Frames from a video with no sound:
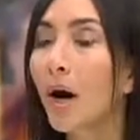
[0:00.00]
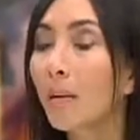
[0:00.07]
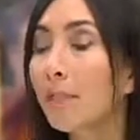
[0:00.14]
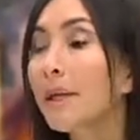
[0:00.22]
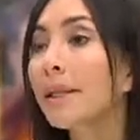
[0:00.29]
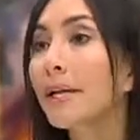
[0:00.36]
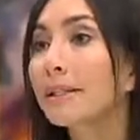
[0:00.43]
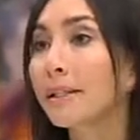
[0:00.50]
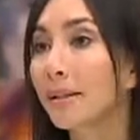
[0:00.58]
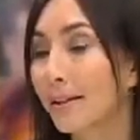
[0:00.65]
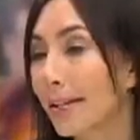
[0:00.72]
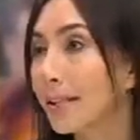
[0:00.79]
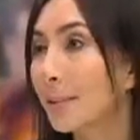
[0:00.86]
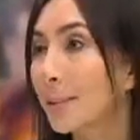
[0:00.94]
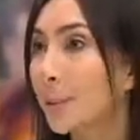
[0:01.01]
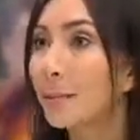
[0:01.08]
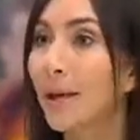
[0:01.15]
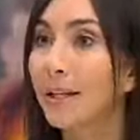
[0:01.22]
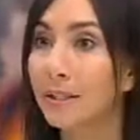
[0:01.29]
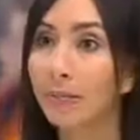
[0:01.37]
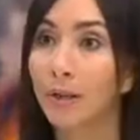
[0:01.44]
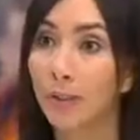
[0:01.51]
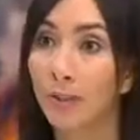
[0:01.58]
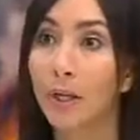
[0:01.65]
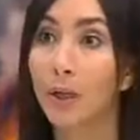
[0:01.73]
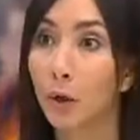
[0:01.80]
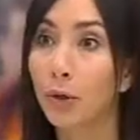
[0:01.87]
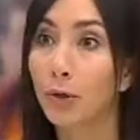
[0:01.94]
I mean, there's a perspective that
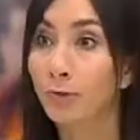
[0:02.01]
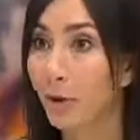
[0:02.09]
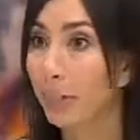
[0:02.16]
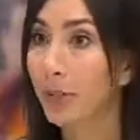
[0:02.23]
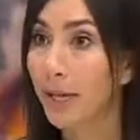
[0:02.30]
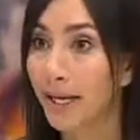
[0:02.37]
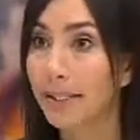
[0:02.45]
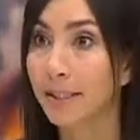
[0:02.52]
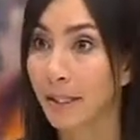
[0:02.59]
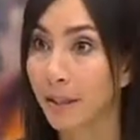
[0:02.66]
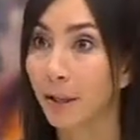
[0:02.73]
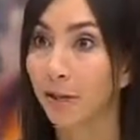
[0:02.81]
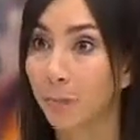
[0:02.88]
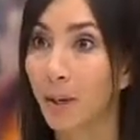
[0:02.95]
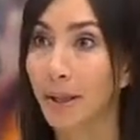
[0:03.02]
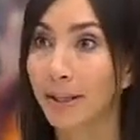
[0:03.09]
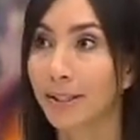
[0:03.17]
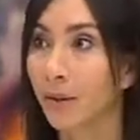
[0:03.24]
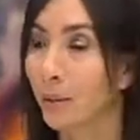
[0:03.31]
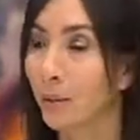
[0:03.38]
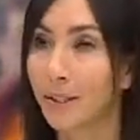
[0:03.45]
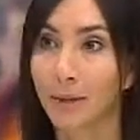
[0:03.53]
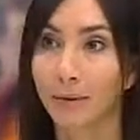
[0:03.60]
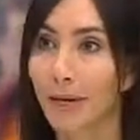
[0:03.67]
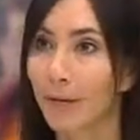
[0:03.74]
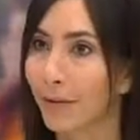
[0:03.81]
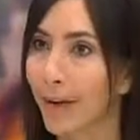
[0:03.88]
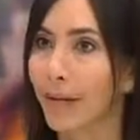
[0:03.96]
we could replace enough parts that we don't
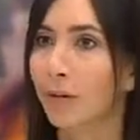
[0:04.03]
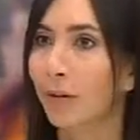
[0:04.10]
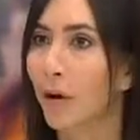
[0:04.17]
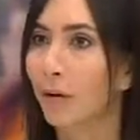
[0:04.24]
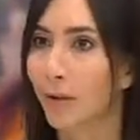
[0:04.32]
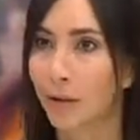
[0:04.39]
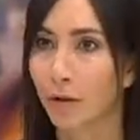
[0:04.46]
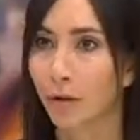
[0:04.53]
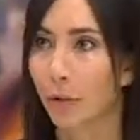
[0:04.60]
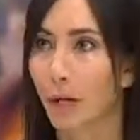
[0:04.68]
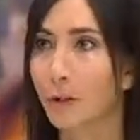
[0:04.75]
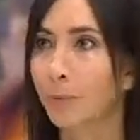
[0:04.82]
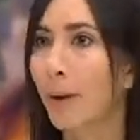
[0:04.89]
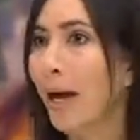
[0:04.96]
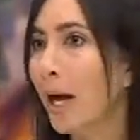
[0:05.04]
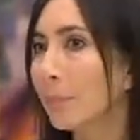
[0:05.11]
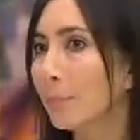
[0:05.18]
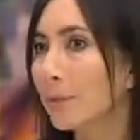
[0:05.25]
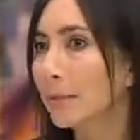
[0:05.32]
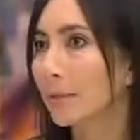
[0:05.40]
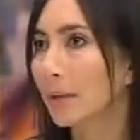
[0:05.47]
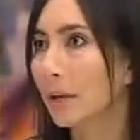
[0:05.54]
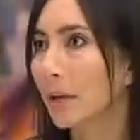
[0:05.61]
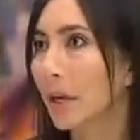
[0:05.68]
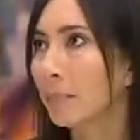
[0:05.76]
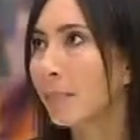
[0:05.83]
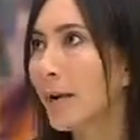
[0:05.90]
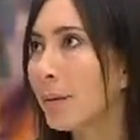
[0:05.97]
have any of our original parts. Perhaps
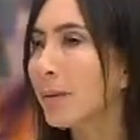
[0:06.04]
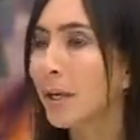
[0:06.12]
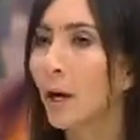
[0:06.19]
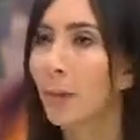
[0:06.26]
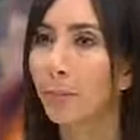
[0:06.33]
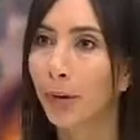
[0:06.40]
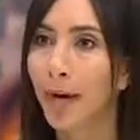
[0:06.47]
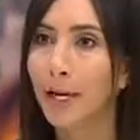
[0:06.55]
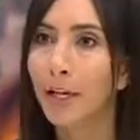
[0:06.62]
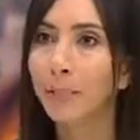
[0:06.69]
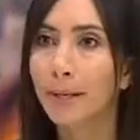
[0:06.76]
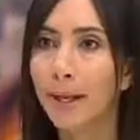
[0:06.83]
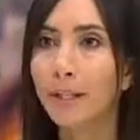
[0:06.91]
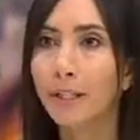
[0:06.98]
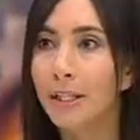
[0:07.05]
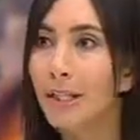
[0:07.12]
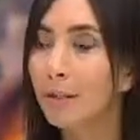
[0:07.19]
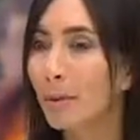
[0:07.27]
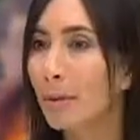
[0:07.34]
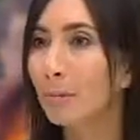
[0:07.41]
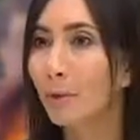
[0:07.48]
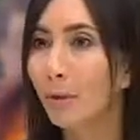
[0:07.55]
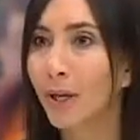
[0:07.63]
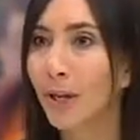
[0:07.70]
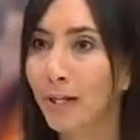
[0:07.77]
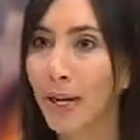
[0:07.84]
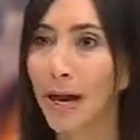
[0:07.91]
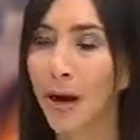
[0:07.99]
maybe our brain, but actually there's people
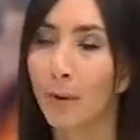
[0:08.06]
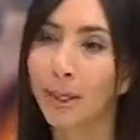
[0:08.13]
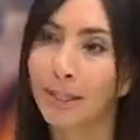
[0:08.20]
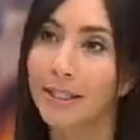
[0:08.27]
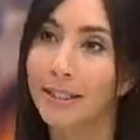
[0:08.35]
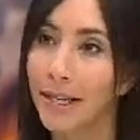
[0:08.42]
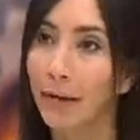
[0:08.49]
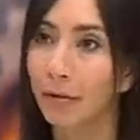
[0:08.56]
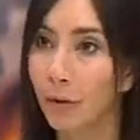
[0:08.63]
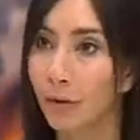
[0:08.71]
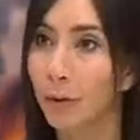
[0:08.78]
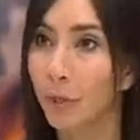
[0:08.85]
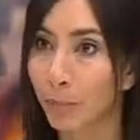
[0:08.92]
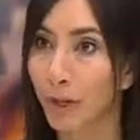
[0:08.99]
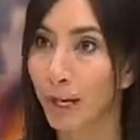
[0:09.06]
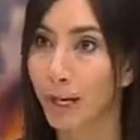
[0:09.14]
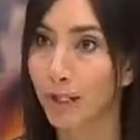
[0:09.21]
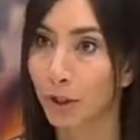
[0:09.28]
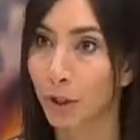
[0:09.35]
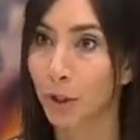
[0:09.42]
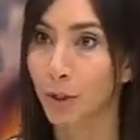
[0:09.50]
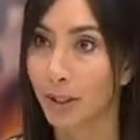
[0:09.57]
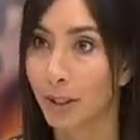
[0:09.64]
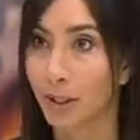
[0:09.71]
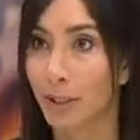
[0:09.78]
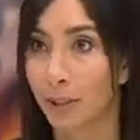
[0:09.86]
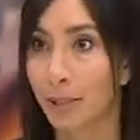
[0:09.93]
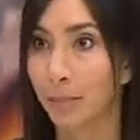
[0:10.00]
looking at how we can download our brain so you can
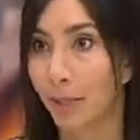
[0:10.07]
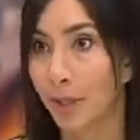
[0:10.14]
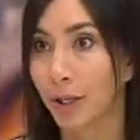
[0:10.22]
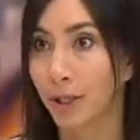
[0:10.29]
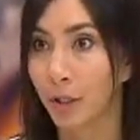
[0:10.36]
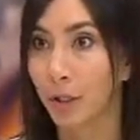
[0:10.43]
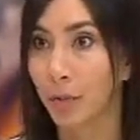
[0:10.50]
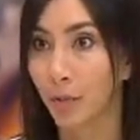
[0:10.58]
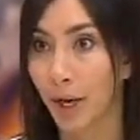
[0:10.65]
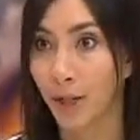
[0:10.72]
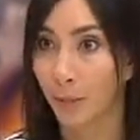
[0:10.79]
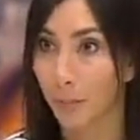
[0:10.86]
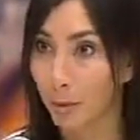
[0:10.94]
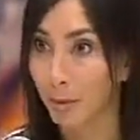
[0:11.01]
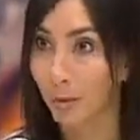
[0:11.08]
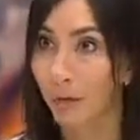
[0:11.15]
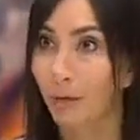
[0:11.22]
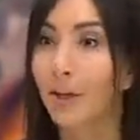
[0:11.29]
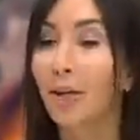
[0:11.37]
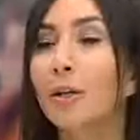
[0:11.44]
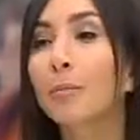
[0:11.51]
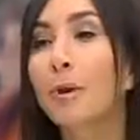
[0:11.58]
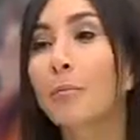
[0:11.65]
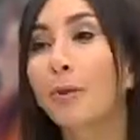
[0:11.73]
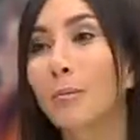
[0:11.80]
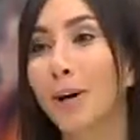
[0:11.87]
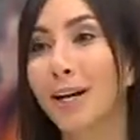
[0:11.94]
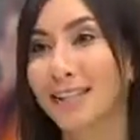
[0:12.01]
actually put in a new brain and put your... The problem
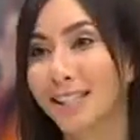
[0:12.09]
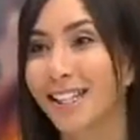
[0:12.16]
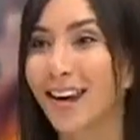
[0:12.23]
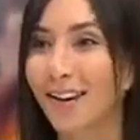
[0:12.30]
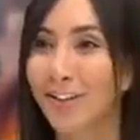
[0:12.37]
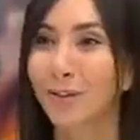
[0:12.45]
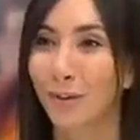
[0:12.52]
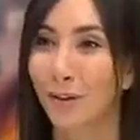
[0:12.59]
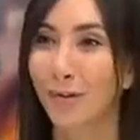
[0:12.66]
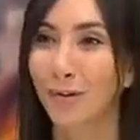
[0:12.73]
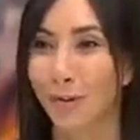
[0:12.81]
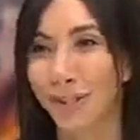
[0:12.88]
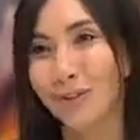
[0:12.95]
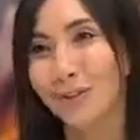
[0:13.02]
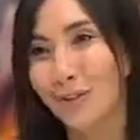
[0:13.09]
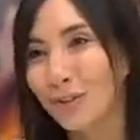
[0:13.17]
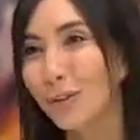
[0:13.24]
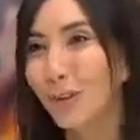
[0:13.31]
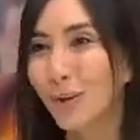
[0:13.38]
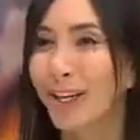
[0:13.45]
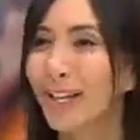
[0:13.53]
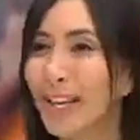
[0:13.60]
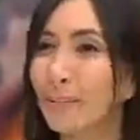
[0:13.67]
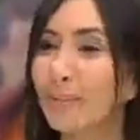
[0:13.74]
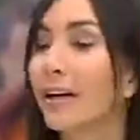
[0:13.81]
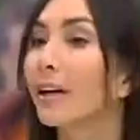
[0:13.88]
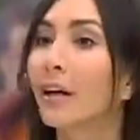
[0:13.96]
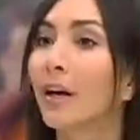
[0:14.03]
with the brain is it carries all your thoughts. So you sort of want to keep that